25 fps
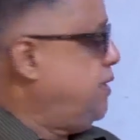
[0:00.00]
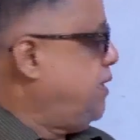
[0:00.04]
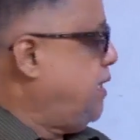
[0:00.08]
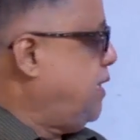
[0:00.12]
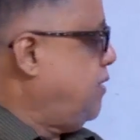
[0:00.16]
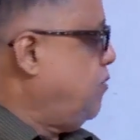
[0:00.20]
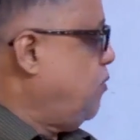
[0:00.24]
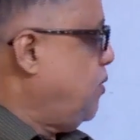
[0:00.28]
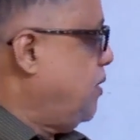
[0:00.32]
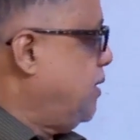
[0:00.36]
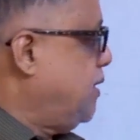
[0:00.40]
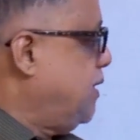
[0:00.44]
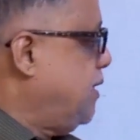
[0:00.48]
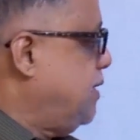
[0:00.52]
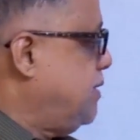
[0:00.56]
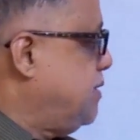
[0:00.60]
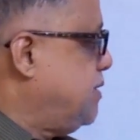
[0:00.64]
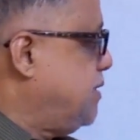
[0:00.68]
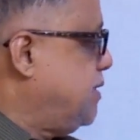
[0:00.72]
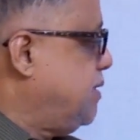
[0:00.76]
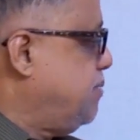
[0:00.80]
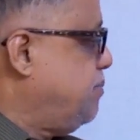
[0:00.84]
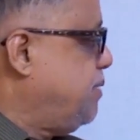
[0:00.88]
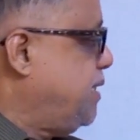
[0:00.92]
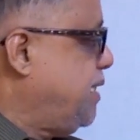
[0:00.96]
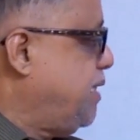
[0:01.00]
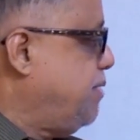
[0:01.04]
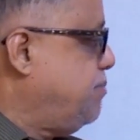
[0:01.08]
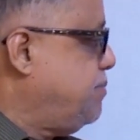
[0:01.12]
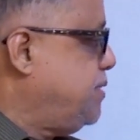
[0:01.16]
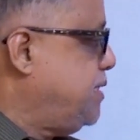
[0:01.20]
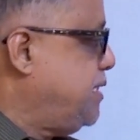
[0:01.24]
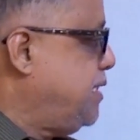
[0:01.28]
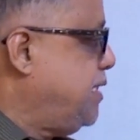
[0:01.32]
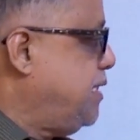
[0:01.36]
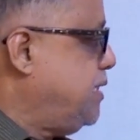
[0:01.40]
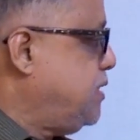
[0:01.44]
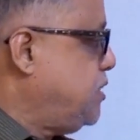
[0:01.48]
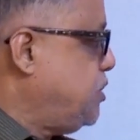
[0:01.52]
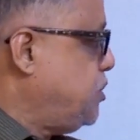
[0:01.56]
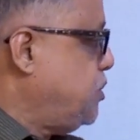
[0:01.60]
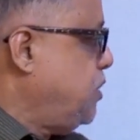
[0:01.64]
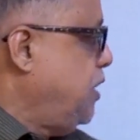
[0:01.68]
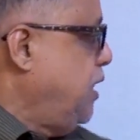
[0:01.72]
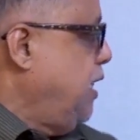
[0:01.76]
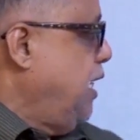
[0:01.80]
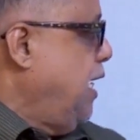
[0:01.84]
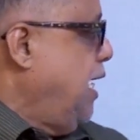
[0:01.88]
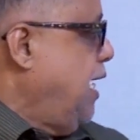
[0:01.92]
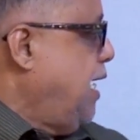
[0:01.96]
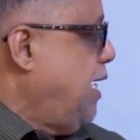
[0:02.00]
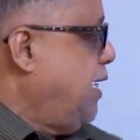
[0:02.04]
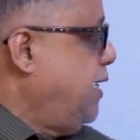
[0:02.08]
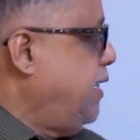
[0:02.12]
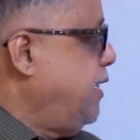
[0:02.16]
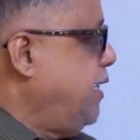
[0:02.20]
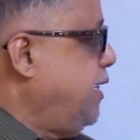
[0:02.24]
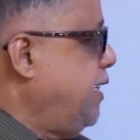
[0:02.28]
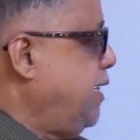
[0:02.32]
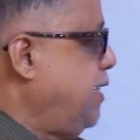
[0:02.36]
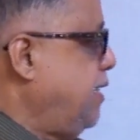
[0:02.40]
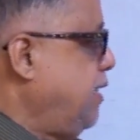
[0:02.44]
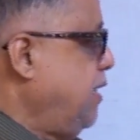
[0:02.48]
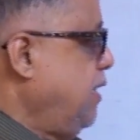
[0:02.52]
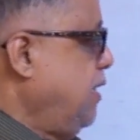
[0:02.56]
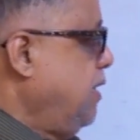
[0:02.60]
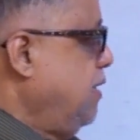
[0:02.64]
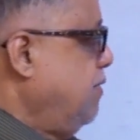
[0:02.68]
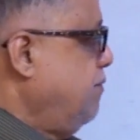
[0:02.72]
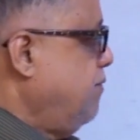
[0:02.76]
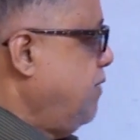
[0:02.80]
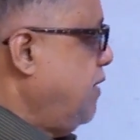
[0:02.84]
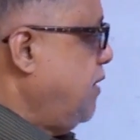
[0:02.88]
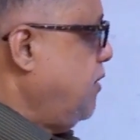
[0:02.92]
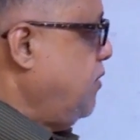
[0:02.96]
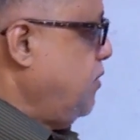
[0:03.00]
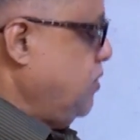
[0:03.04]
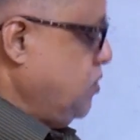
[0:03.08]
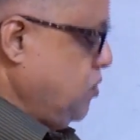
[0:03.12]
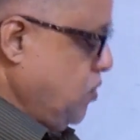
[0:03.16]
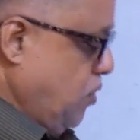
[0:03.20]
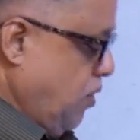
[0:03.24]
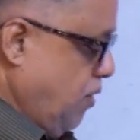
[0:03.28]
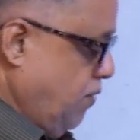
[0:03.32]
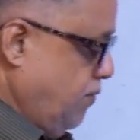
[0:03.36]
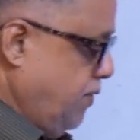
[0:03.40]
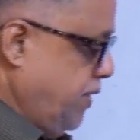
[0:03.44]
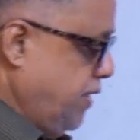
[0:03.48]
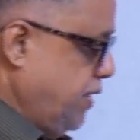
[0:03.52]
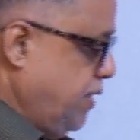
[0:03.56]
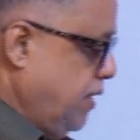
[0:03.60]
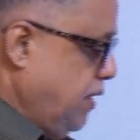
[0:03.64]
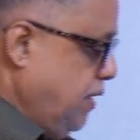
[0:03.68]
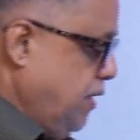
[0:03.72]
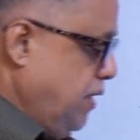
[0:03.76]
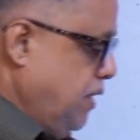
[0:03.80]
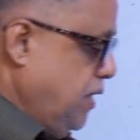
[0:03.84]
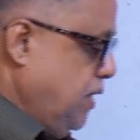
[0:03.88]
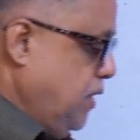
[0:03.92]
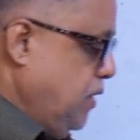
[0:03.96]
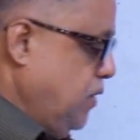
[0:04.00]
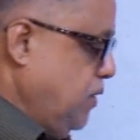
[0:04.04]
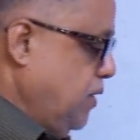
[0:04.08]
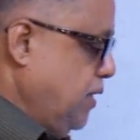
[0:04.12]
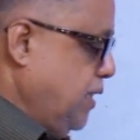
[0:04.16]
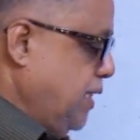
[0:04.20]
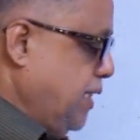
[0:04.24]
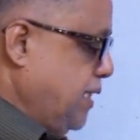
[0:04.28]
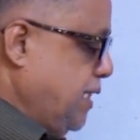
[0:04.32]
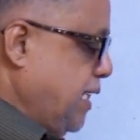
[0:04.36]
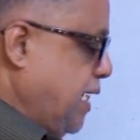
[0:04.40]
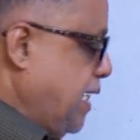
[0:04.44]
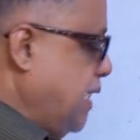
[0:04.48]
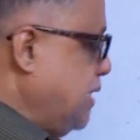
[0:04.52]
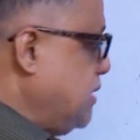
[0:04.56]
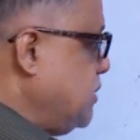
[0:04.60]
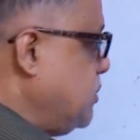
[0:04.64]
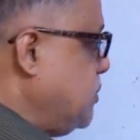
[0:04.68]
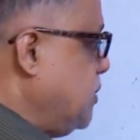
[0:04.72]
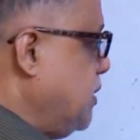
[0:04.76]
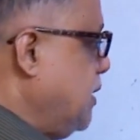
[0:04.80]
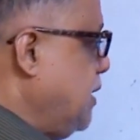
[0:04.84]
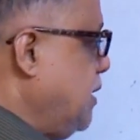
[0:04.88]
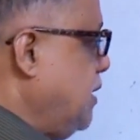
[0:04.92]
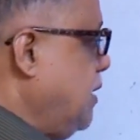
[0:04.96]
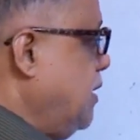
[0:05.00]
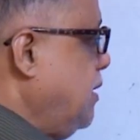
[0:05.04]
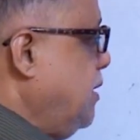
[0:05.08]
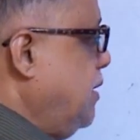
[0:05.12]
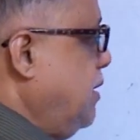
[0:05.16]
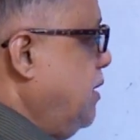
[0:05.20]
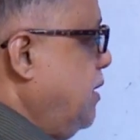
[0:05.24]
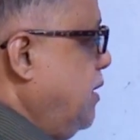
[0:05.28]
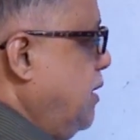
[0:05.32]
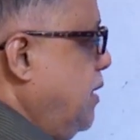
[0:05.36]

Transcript: That work done is nothing but mgh, and here when you solve it, you will get the answer